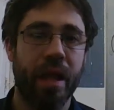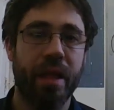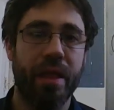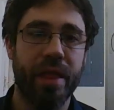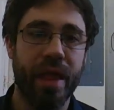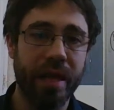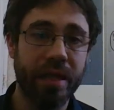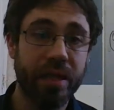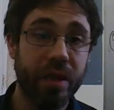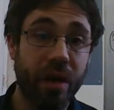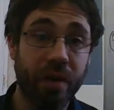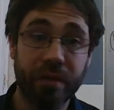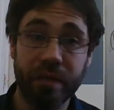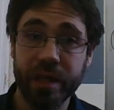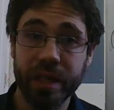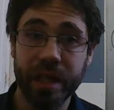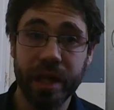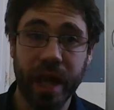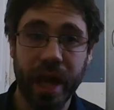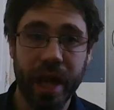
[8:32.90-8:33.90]
That's all for
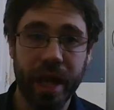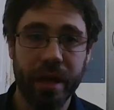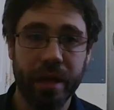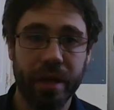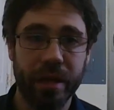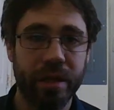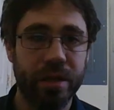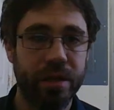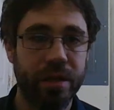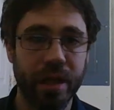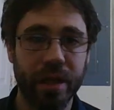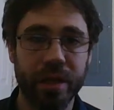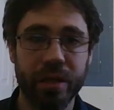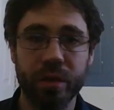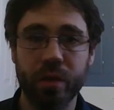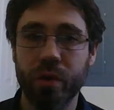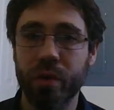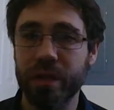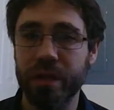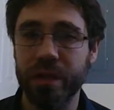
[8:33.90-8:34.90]
today.
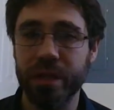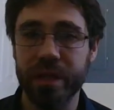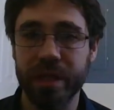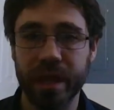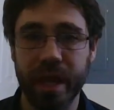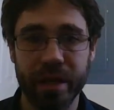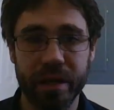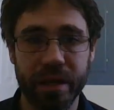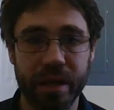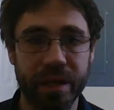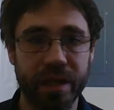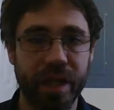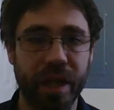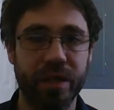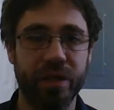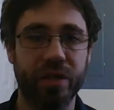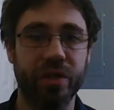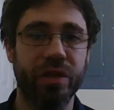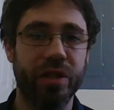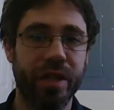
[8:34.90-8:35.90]
Z-scores and
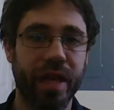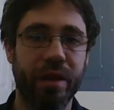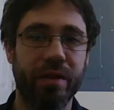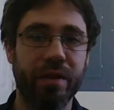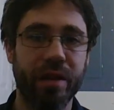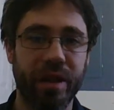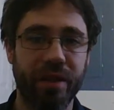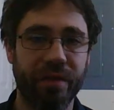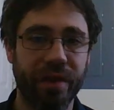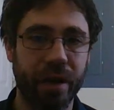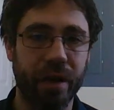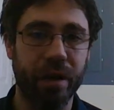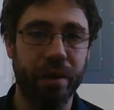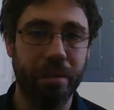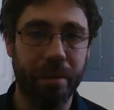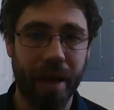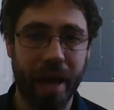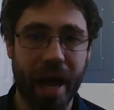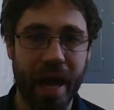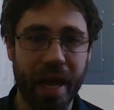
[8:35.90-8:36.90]
standardization sound
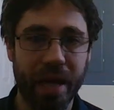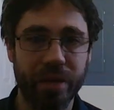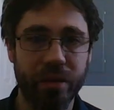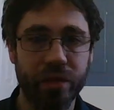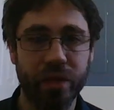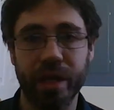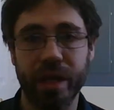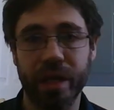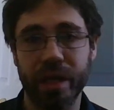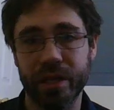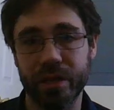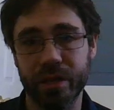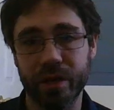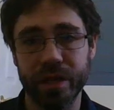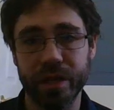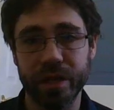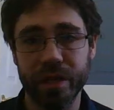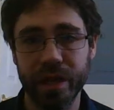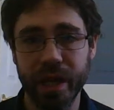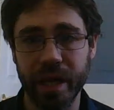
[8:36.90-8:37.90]
difficult, but actually, as you
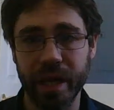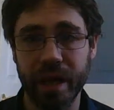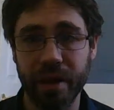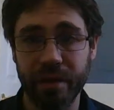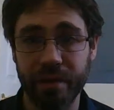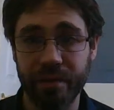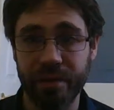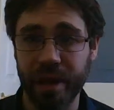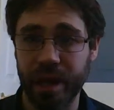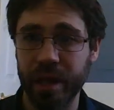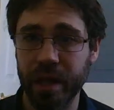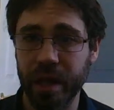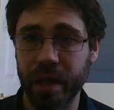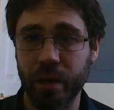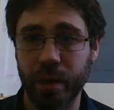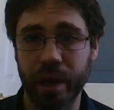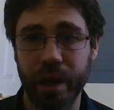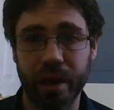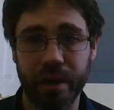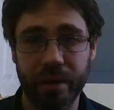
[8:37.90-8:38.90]
can see, they're fairly
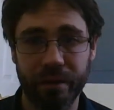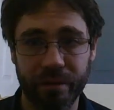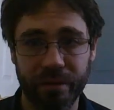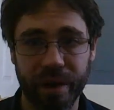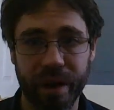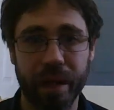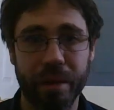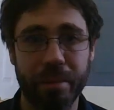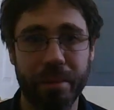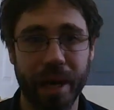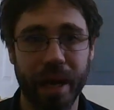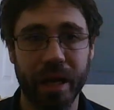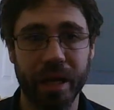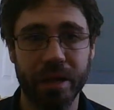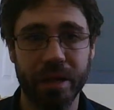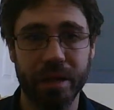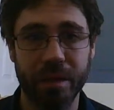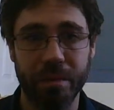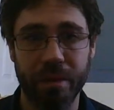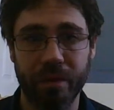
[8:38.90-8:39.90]
quick, fairly
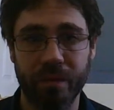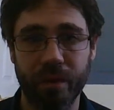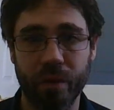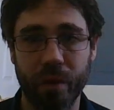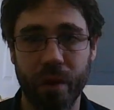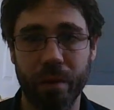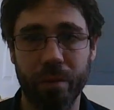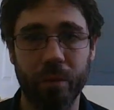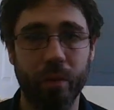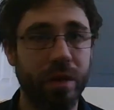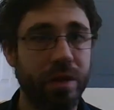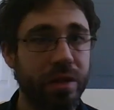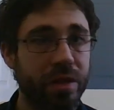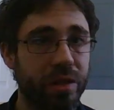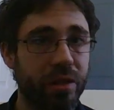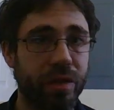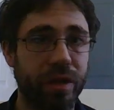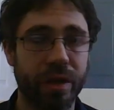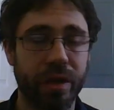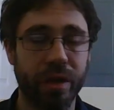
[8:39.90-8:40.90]
painless to perform once
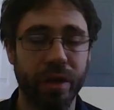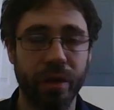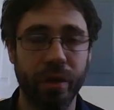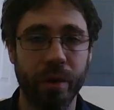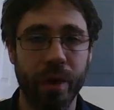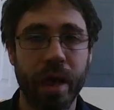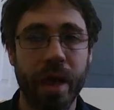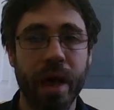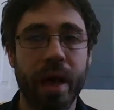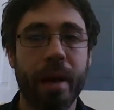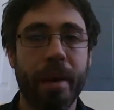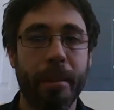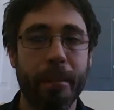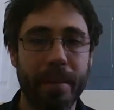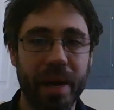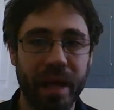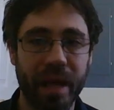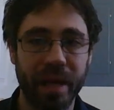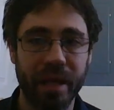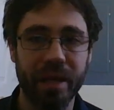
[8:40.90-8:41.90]
you can do
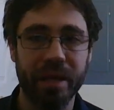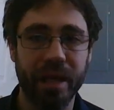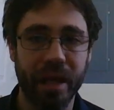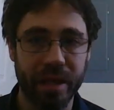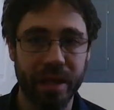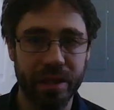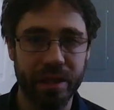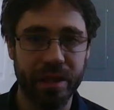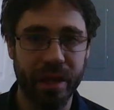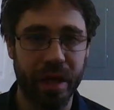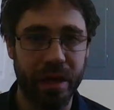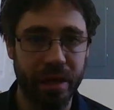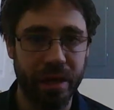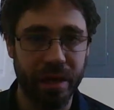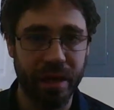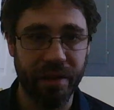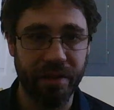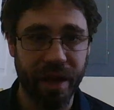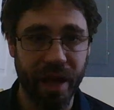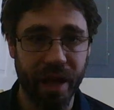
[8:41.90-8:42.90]
means and standard
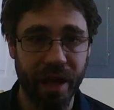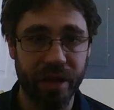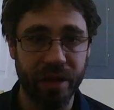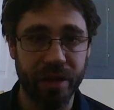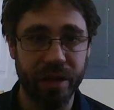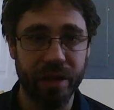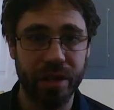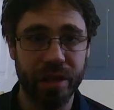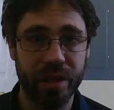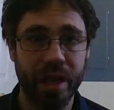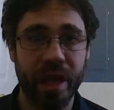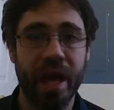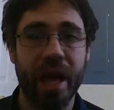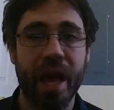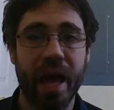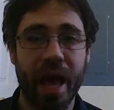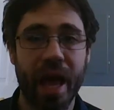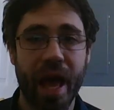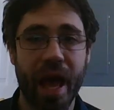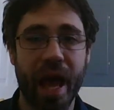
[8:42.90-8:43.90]
deviations,
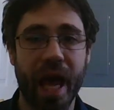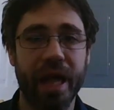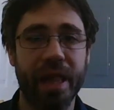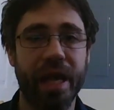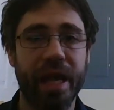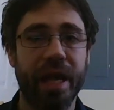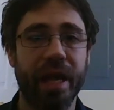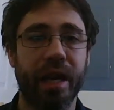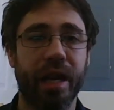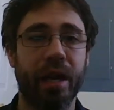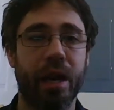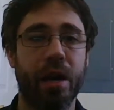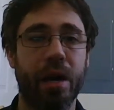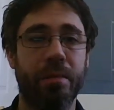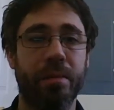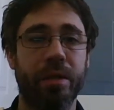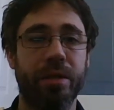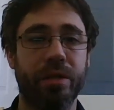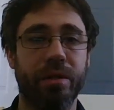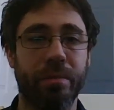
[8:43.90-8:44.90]
and they can
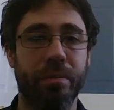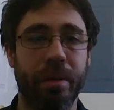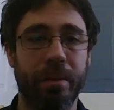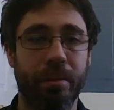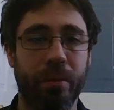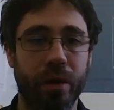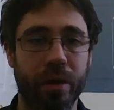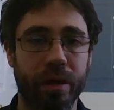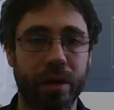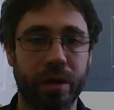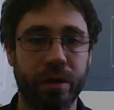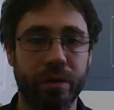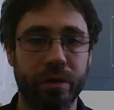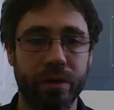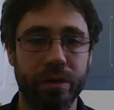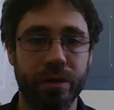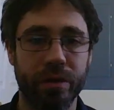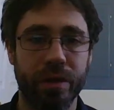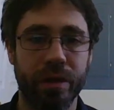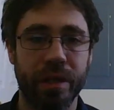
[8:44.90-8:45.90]
accomplish some important
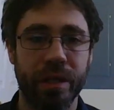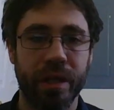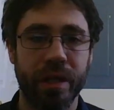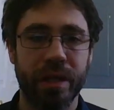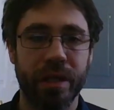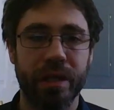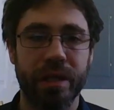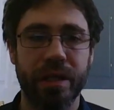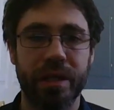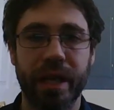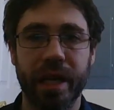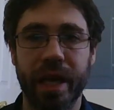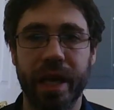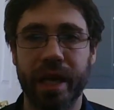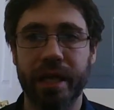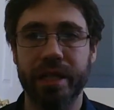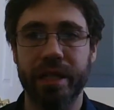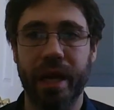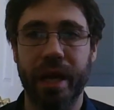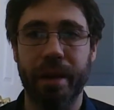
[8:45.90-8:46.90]
goals. See you
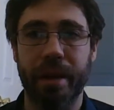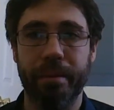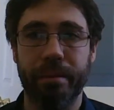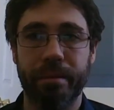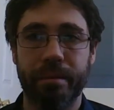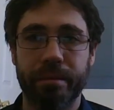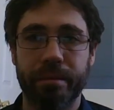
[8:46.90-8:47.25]
next time.